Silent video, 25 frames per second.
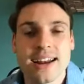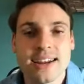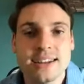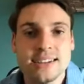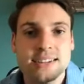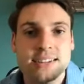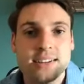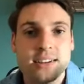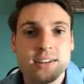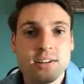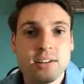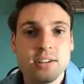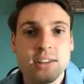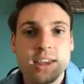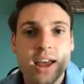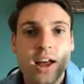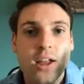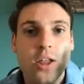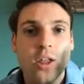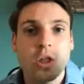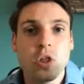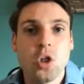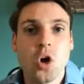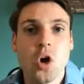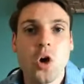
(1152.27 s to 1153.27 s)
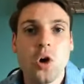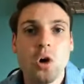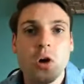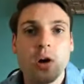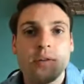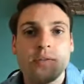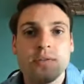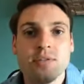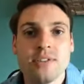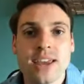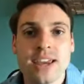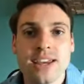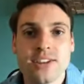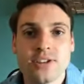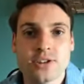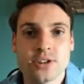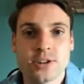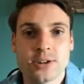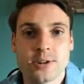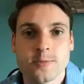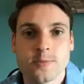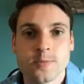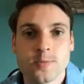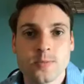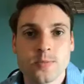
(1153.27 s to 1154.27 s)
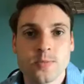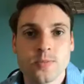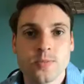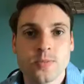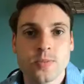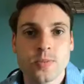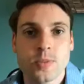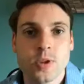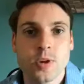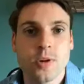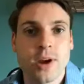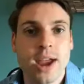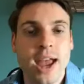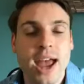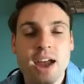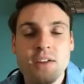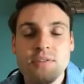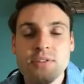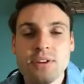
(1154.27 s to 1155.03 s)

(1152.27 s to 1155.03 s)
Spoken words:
That is literally a law of nature, right?